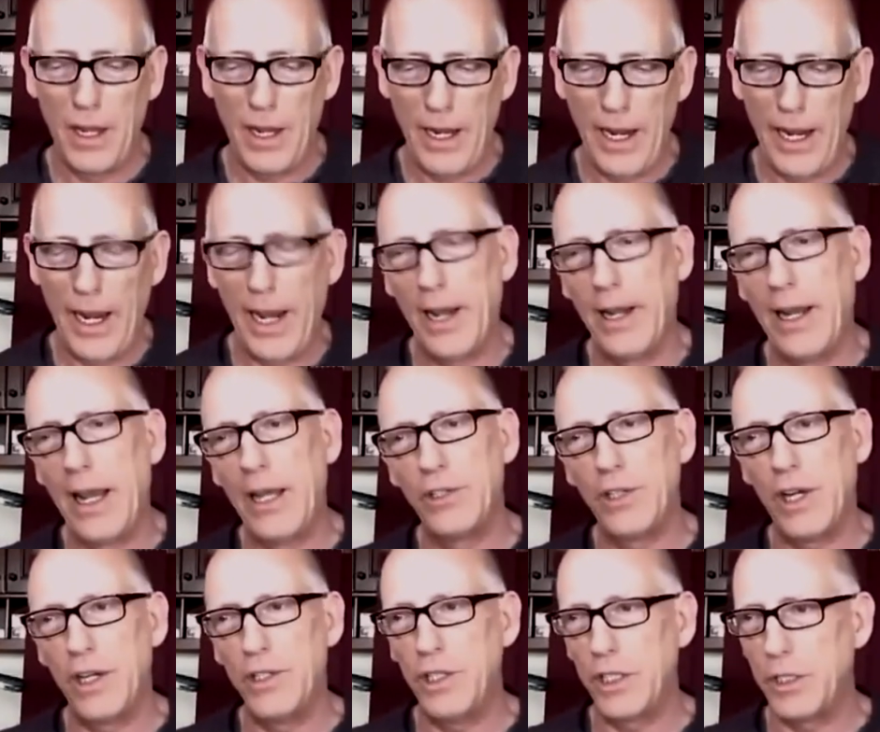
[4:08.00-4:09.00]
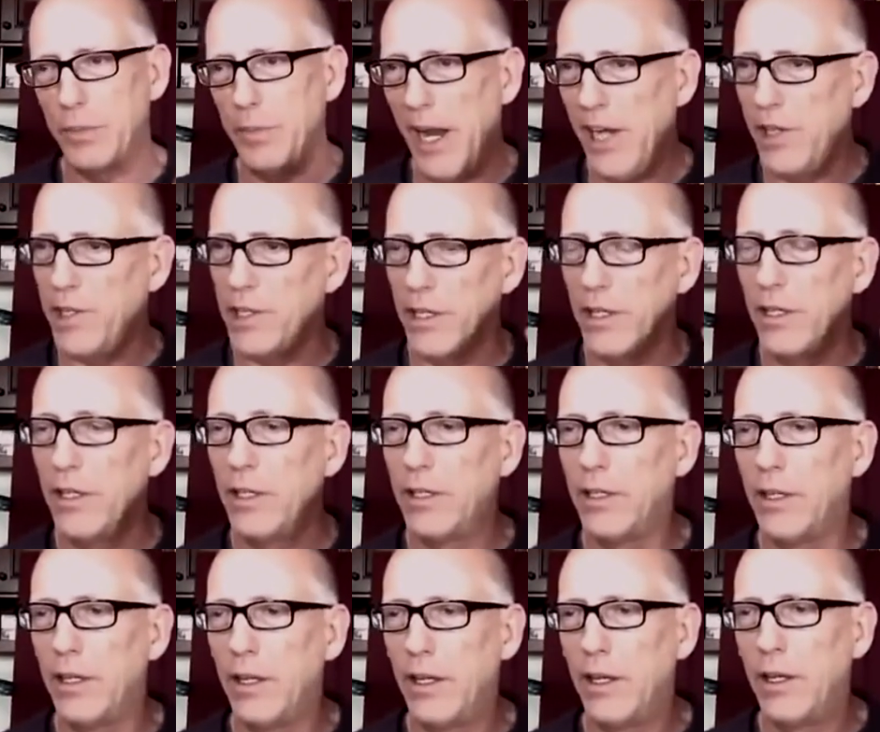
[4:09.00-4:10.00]
And as I just mentioned,
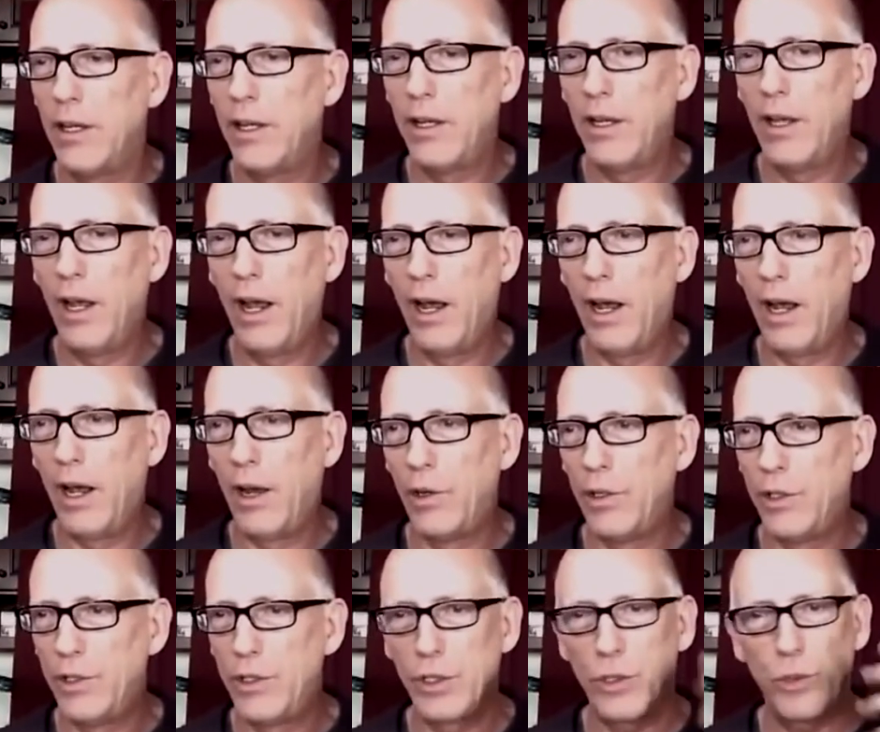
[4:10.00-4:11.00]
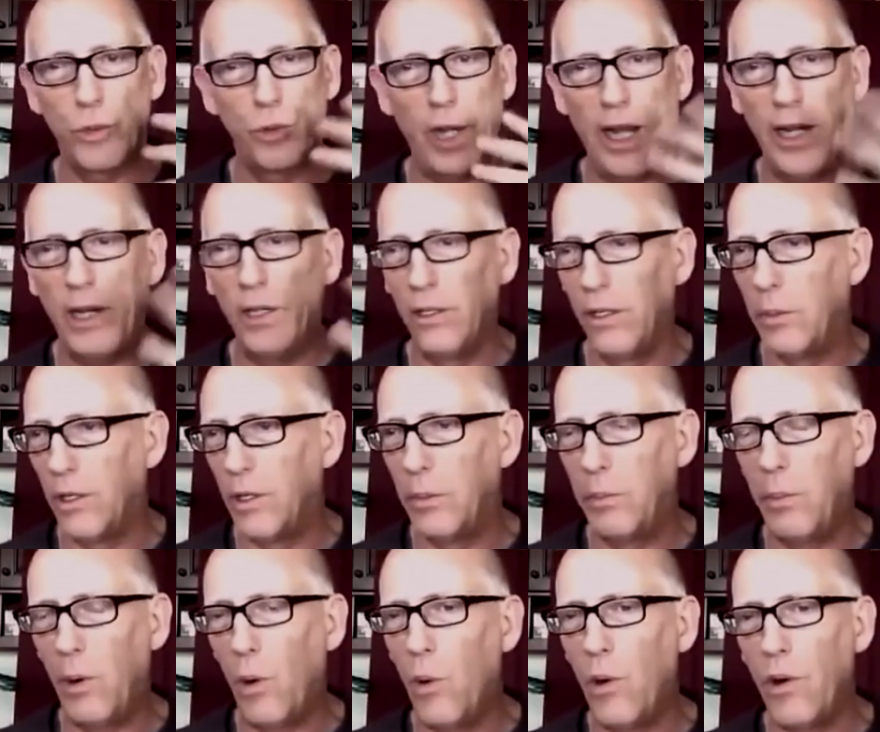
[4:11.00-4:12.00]
just regular
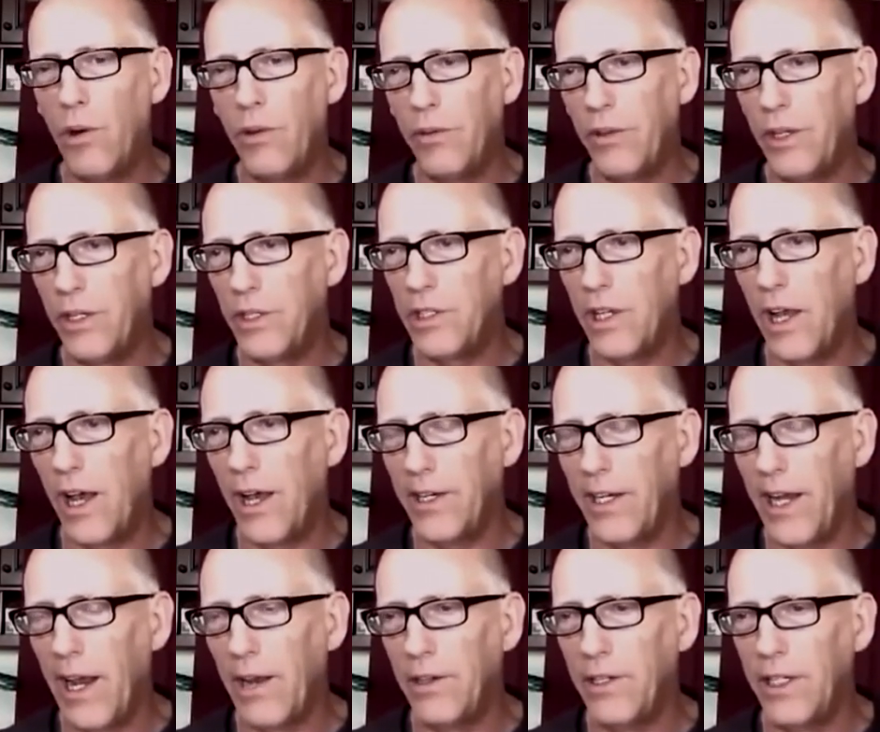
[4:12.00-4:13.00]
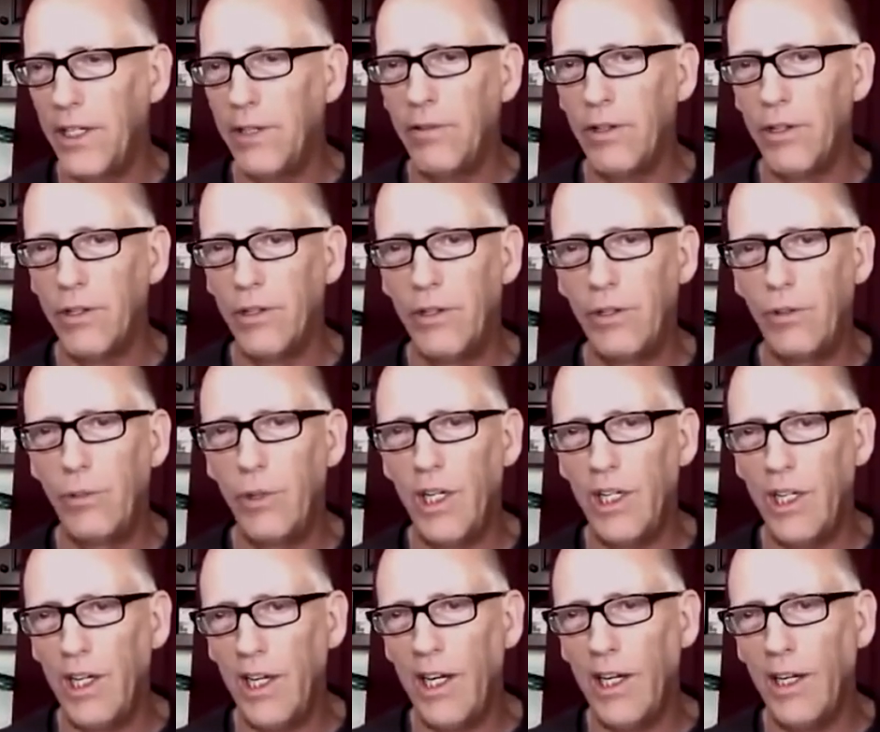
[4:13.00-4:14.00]
porn that's not yet even
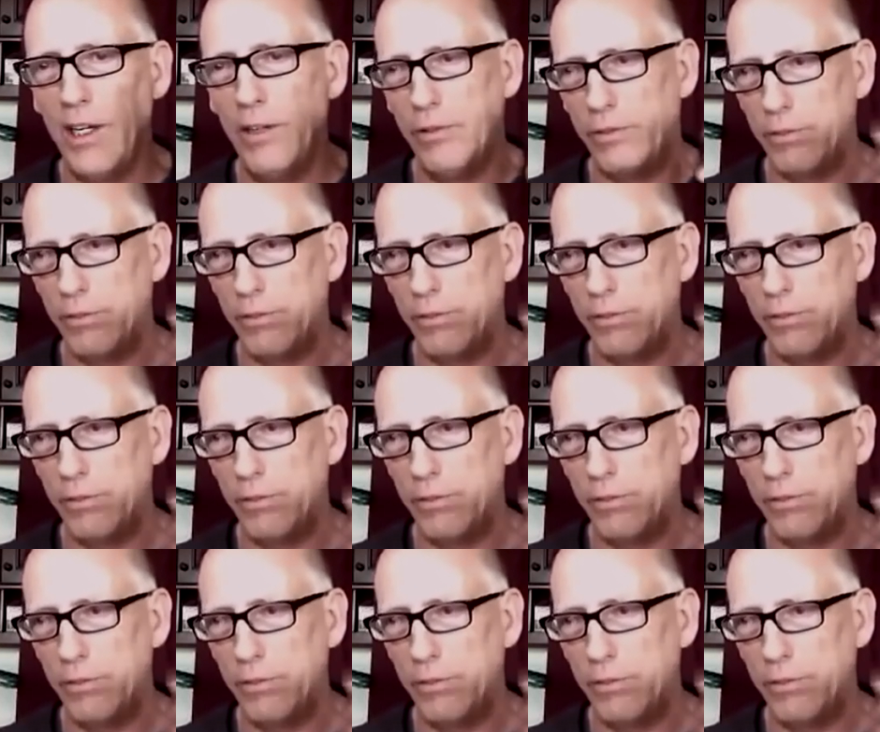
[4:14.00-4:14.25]
3D,